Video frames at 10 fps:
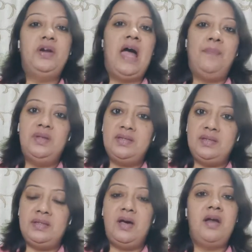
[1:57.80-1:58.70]
what happens
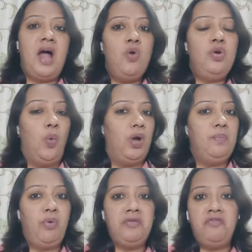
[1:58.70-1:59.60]
is around
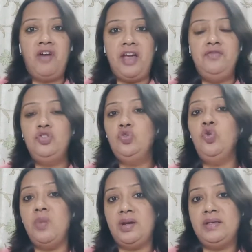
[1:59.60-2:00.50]
1.5 to
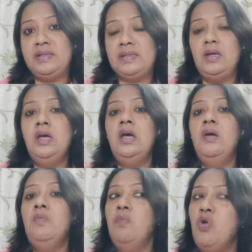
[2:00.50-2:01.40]
2 minutes,
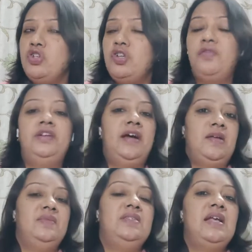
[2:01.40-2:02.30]
most of the
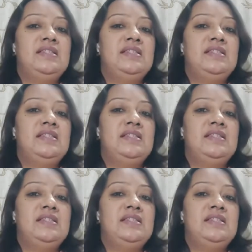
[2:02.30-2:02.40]
times the